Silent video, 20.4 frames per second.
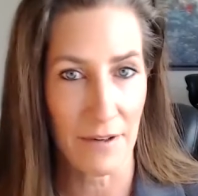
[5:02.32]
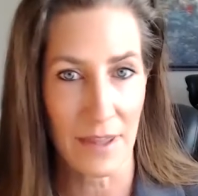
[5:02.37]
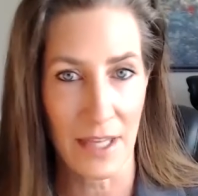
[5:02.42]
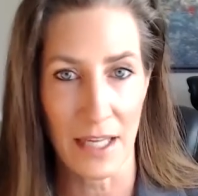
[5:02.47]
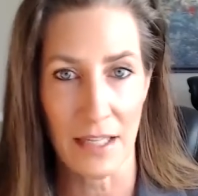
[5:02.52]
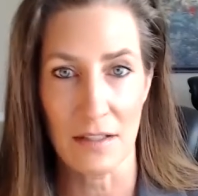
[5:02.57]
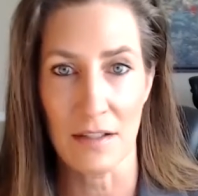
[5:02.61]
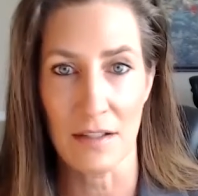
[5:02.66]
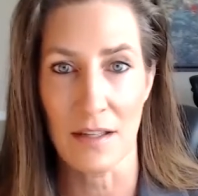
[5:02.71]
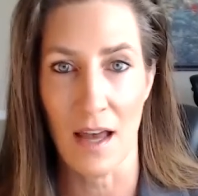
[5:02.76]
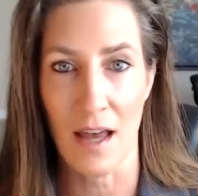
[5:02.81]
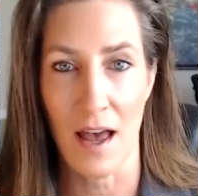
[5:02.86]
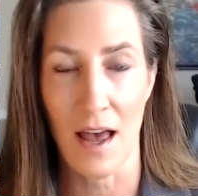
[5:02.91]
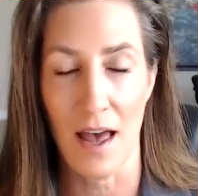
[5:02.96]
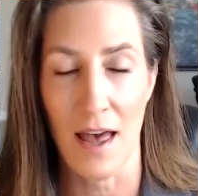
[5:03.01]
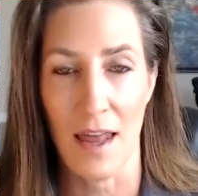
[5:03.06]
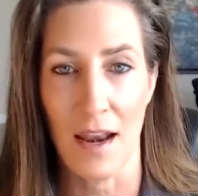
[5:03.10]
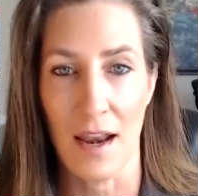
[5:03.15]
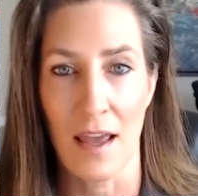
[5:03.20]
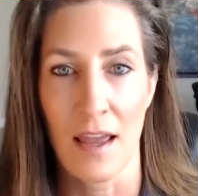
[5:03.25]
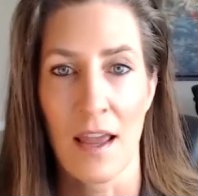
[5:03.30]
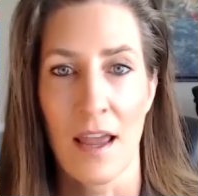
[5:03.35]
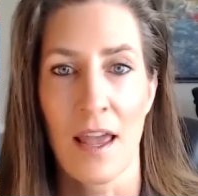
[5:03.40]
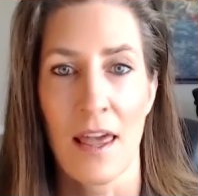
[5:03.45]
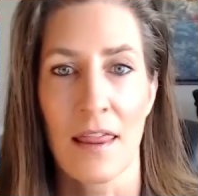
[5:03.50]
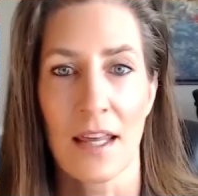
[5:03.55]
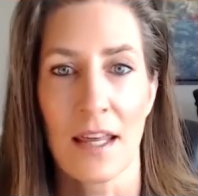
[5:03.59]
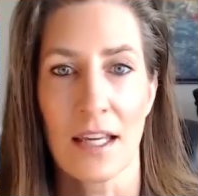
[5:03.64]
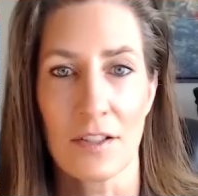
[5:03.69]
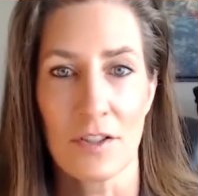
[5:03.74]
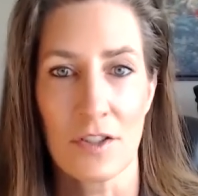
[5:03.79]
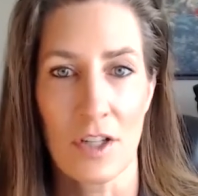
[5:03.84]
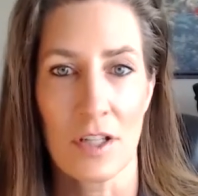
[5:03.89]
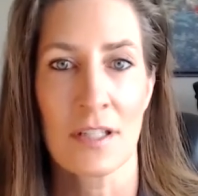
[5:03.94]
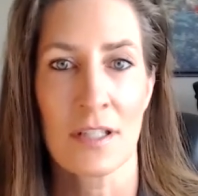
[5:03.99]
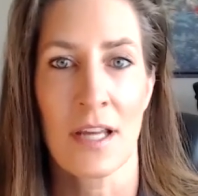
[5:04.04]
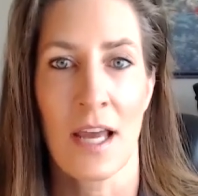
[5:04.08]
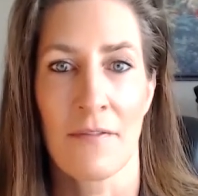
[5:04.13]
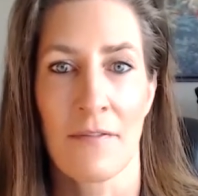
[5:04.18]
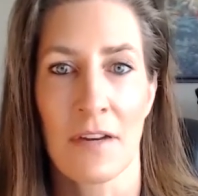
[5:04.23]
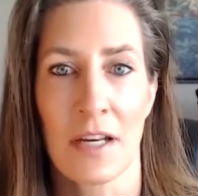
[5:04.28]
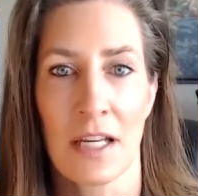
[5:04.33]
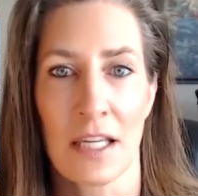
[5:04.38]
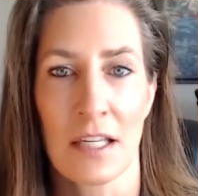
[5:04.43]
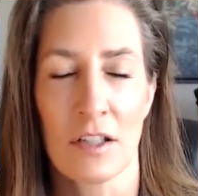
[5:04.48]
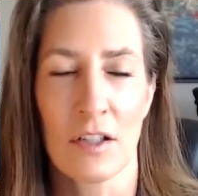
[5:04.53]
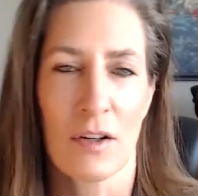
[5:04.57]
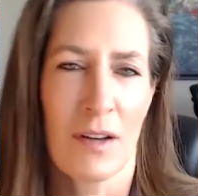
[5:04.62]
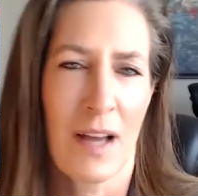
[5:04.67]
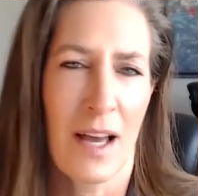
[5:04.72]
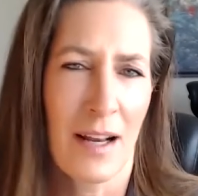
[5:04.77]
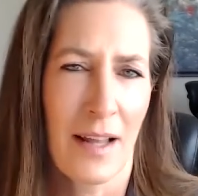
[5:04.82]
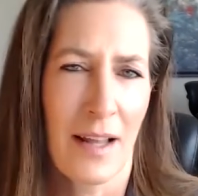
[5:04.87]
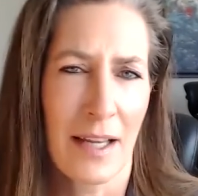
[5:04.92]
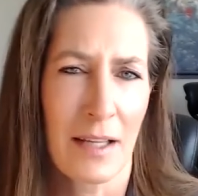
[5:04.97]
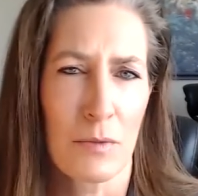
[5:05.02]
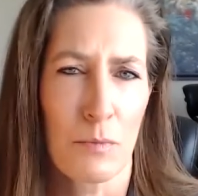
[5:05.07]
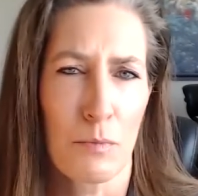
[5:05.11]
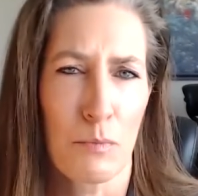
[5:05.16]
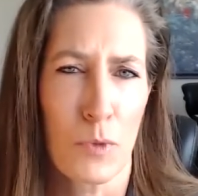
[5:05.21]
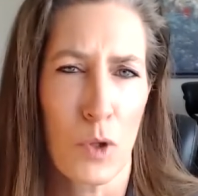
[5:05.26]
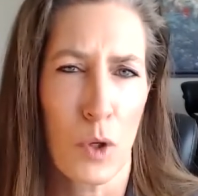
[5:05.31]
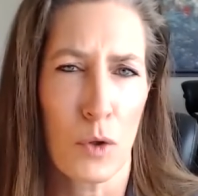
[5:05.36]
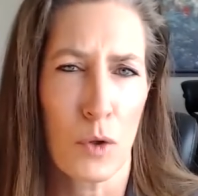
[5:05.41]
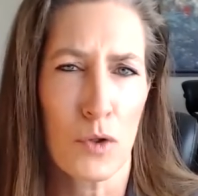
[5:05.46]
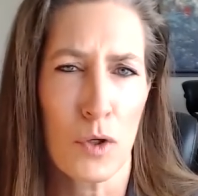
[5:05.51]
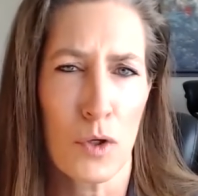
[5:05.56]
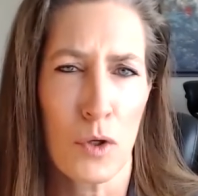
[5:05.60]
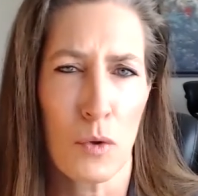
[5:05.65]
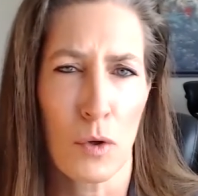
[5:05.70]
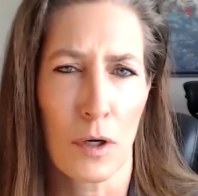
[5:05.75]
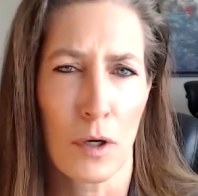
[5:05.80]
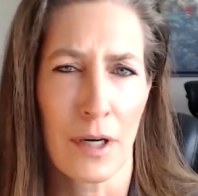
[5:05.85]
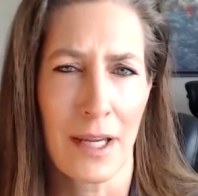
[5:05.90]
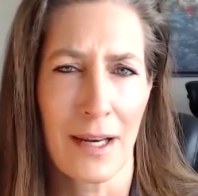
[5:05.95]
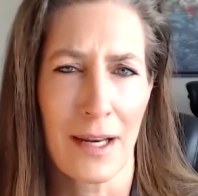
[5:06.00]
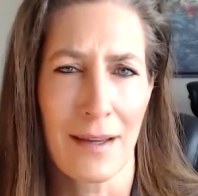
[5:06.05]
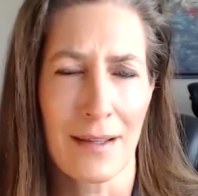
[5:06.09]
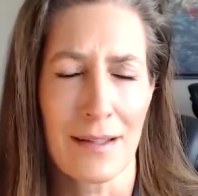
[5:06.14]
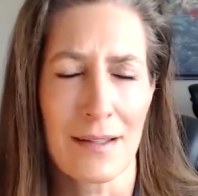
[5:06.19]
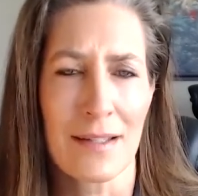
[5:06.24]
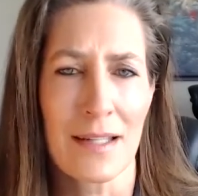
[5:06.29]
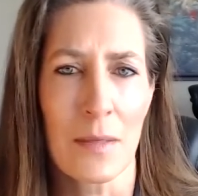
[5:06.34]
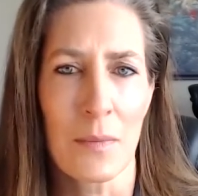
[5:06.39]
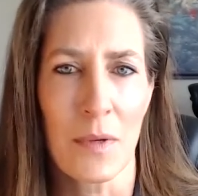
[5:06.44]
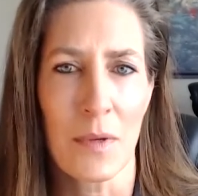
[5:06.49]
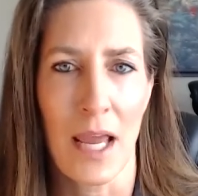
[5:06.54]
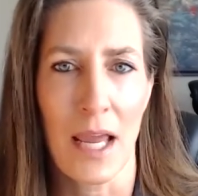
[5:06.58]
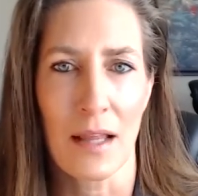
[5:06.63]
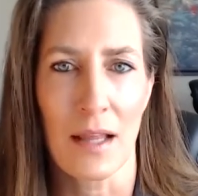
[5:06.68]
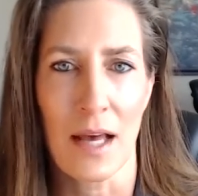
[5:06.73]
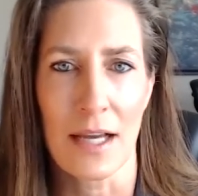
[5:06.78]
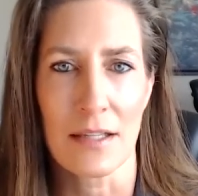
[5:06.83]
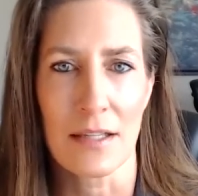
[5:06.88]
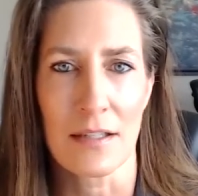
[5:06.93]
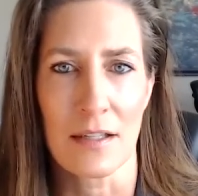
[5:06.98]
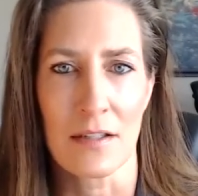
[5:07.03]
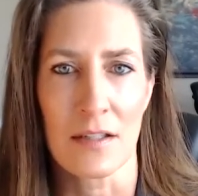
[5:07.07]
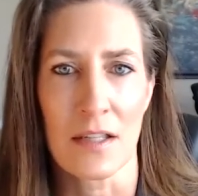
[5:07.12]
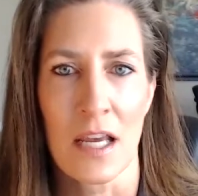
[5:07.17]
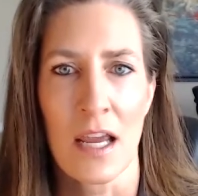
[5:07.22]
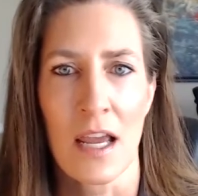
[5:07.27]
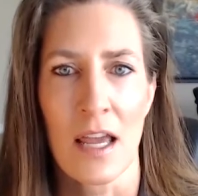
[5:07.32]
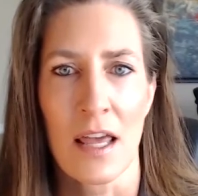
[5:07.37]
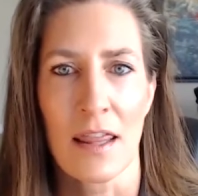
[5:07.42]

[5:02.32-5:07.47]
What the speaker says: Everything's done. They just have to, you know, kind of like those who are getting a CPA license.